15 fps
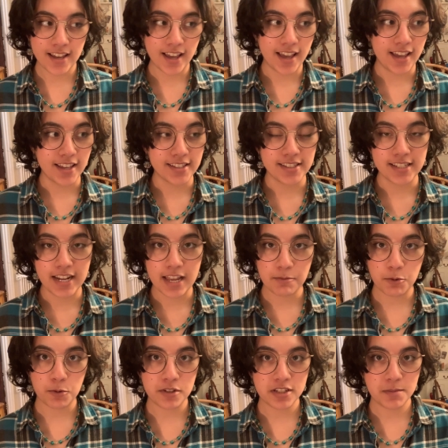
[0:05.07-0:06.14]
and today I'm
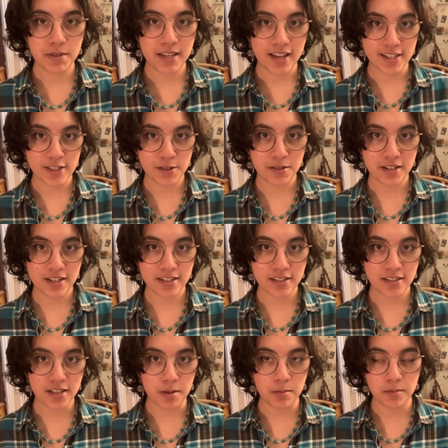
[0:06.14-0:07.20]
going to be answering
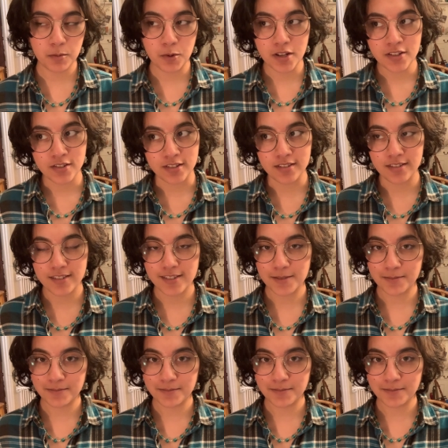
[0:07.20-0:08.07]
some questions.